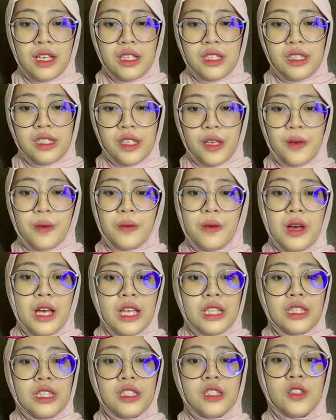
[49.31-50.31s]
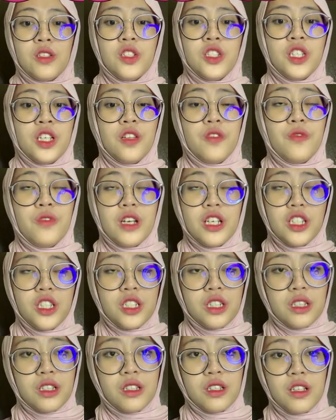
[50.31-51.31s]
So, the social
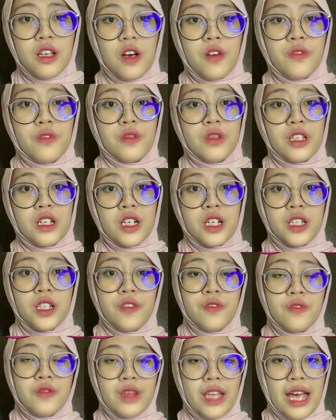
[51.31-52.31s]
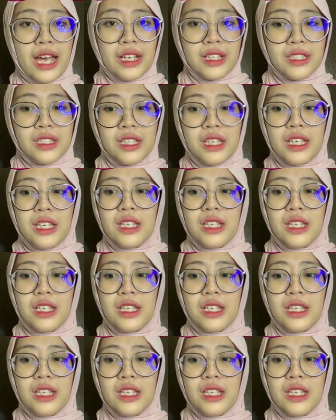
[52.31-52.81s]
function of narrative text